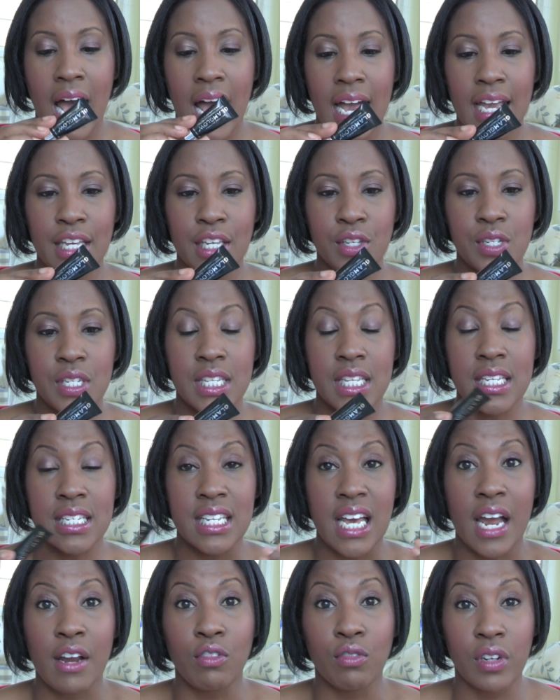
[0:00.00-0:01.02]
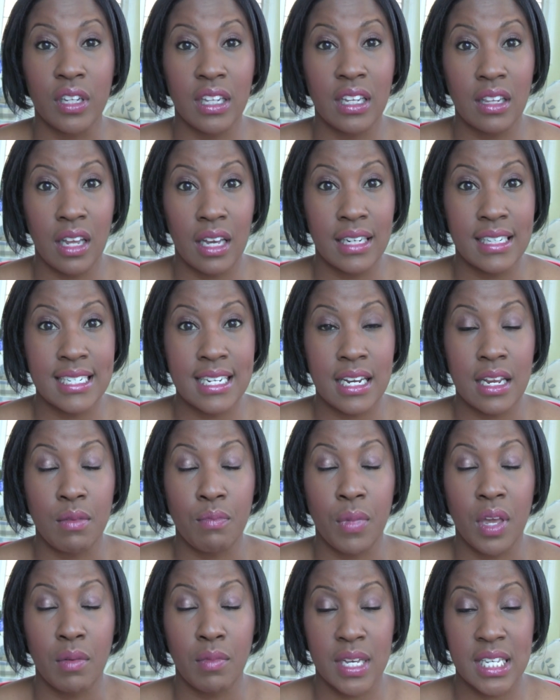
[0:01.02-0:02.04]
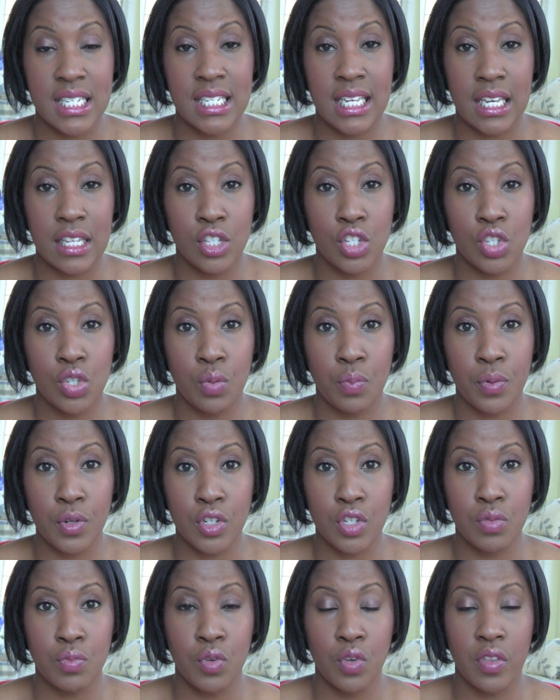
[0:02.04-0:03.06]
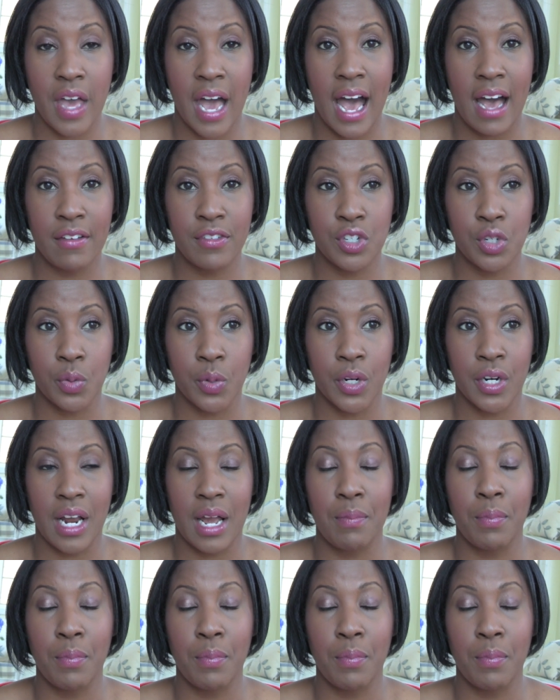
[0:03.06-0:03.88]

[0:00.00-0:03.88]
I used this. I really liked it. It made my skin super smooth afterward.